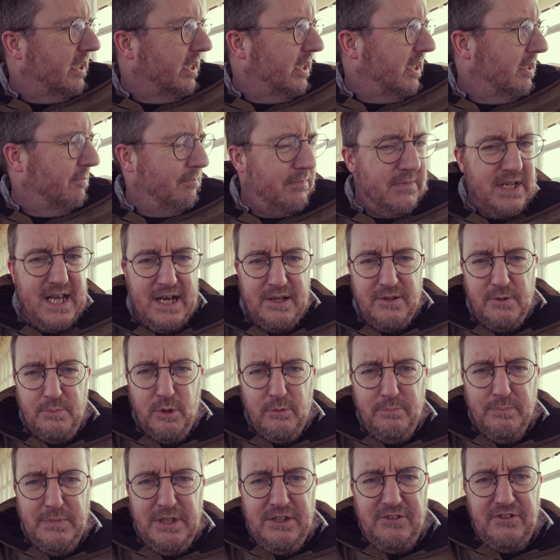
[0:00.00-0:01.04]
Now the
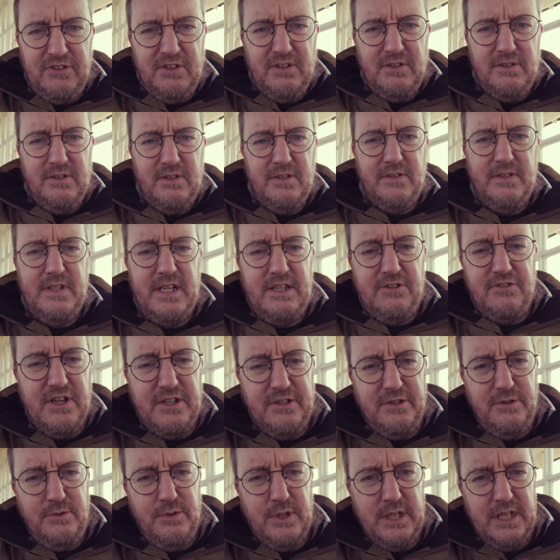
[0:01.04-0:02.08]
problem is there's
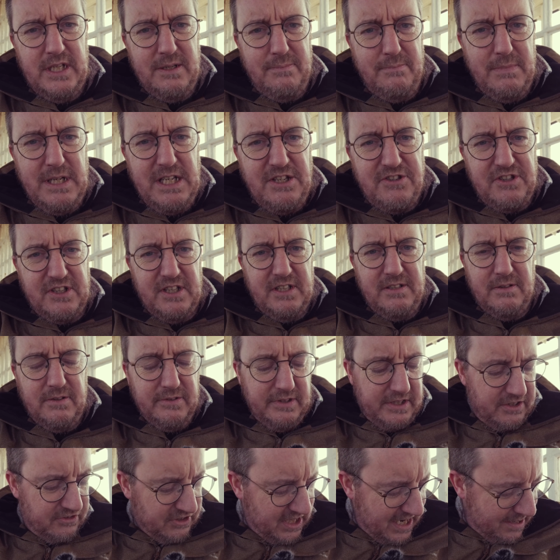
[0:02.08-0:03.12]
no meter
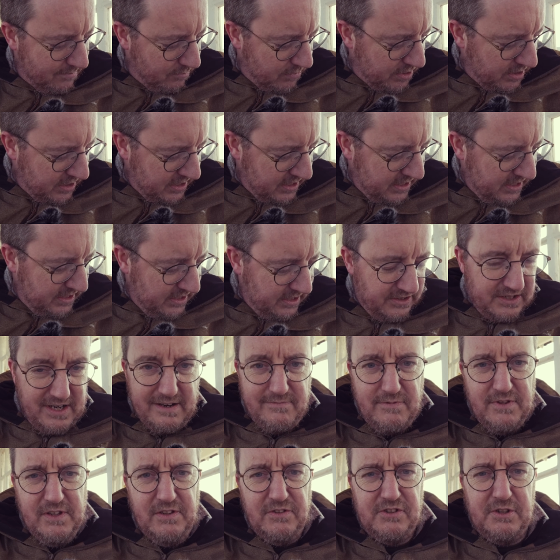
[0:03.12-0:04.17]
on this camera.
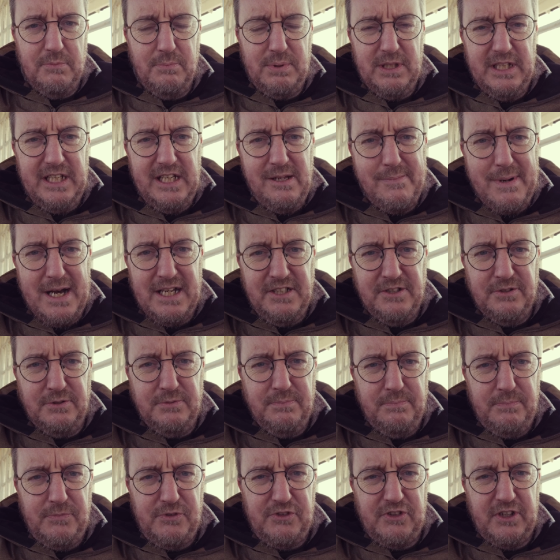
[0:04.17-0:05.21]
Everything's completely
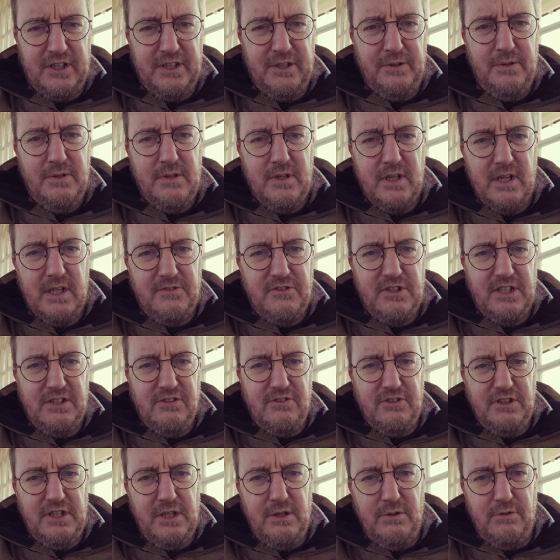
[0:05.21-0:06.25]
manual, so I
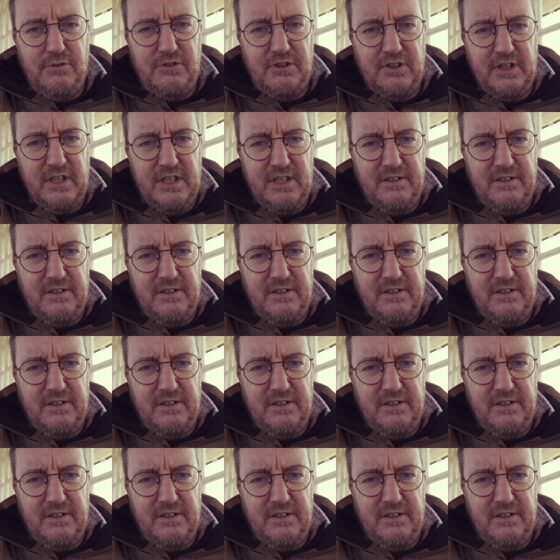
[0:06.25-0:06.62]
tend to use